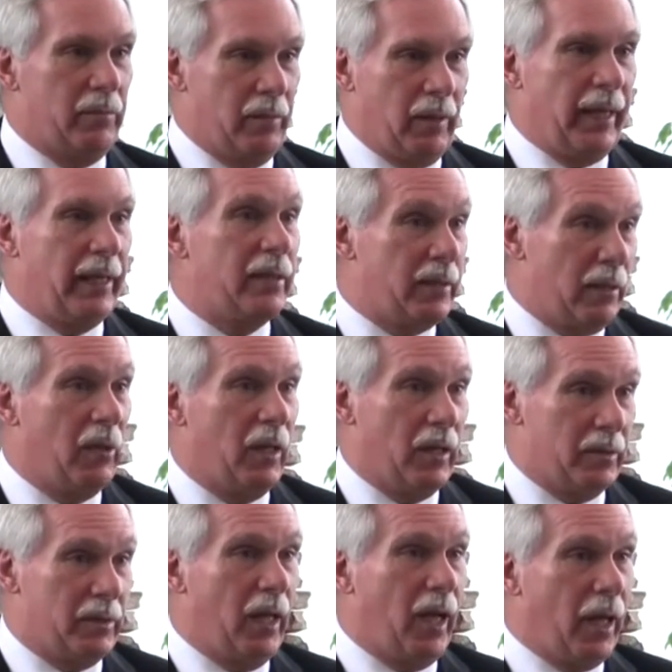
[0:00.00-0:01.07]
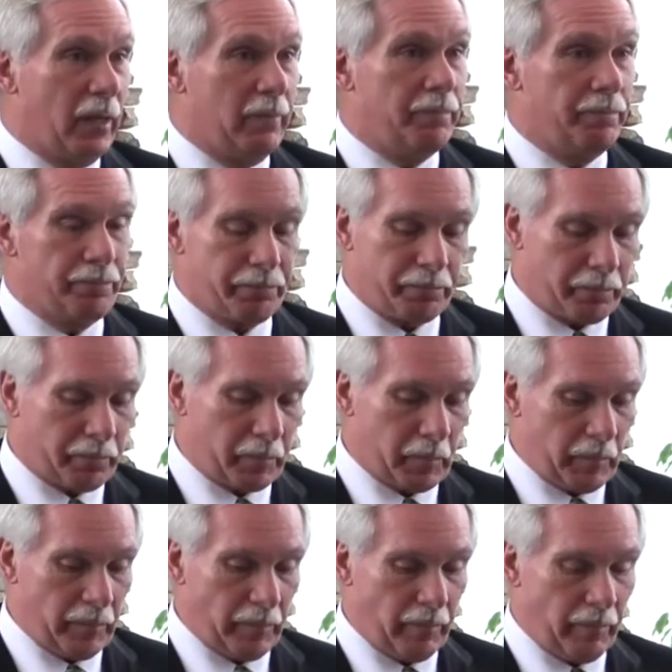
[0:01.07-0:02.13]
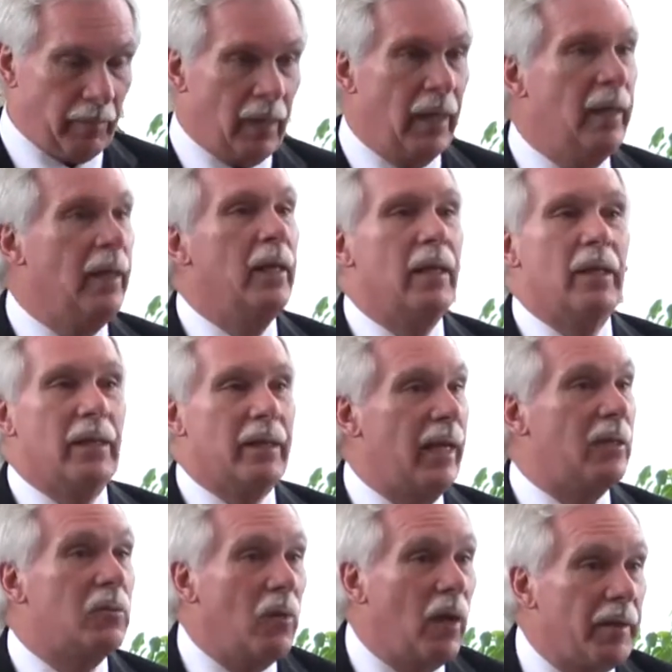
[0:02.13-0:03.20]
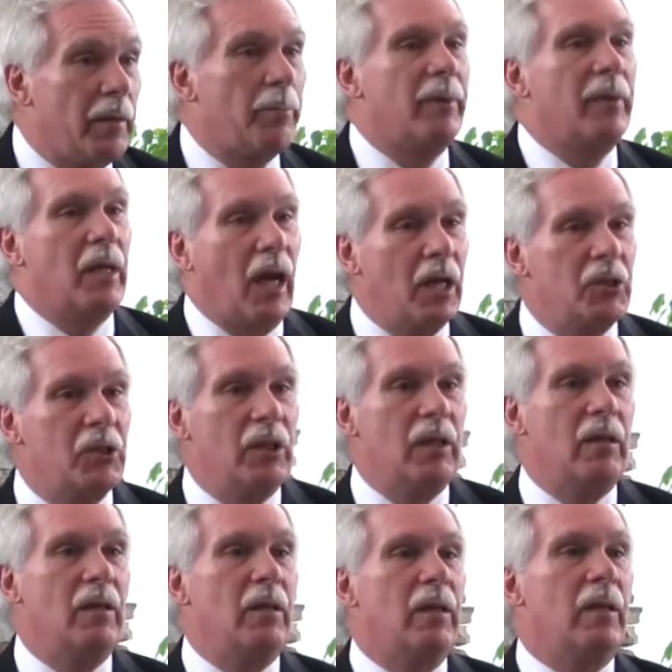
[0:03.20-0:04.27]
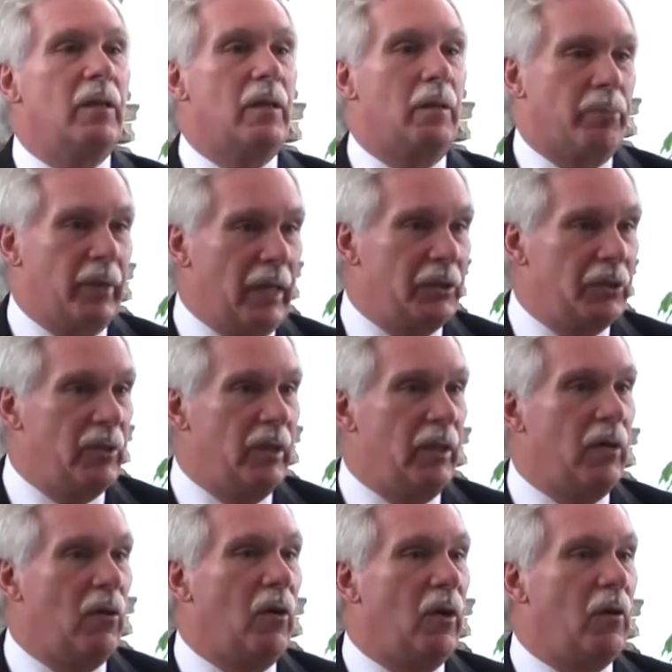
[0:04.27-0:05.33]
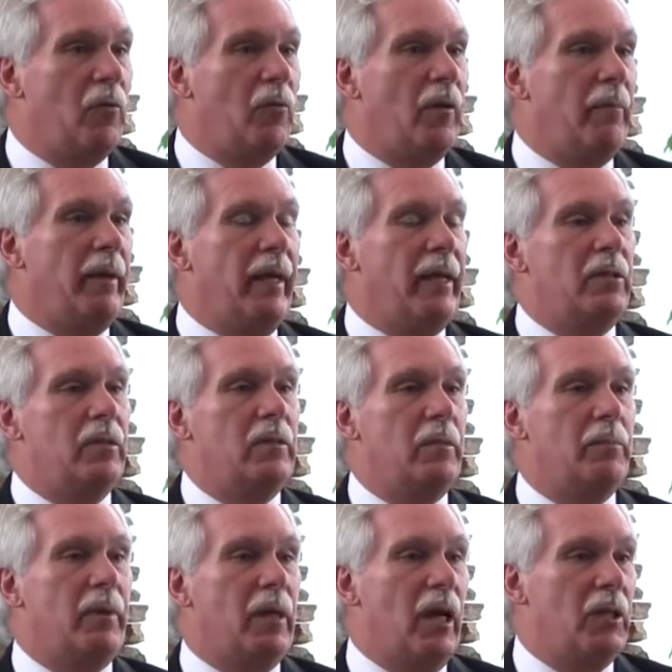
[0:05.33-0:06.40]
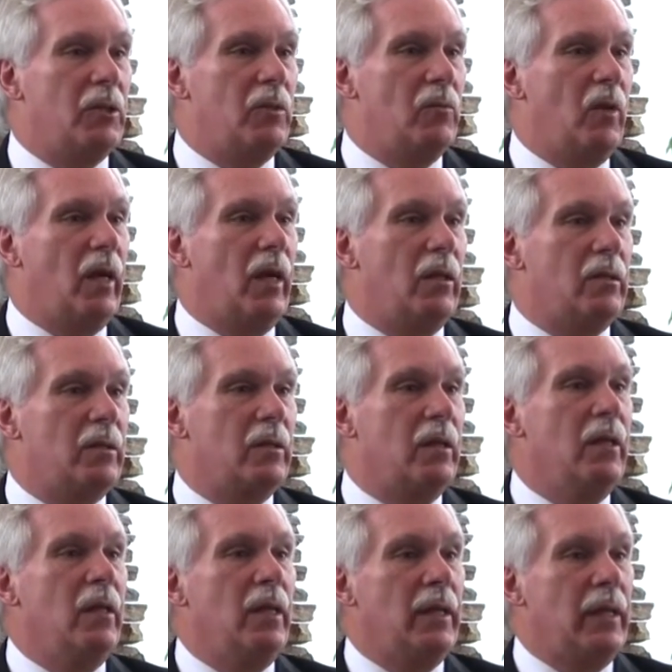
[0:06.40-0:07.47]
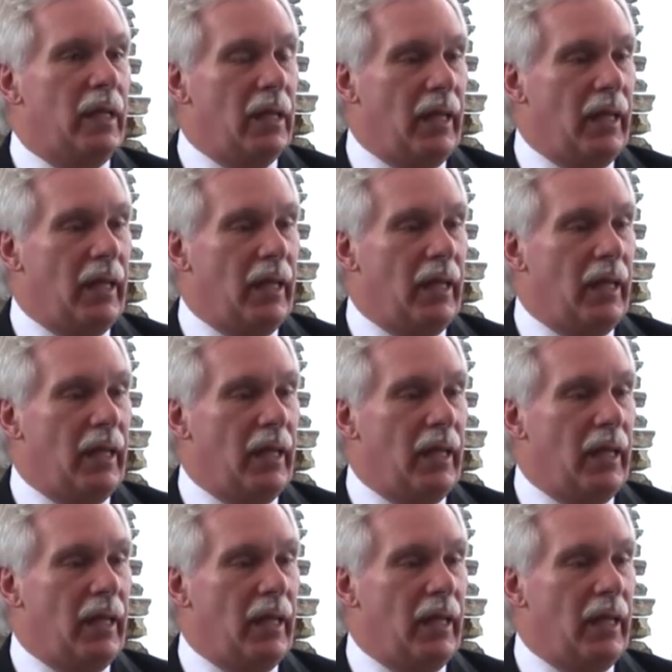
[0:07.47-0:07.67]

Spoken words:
legacy wells done, guess what? The production, the pressure in the oil formations, the production wells get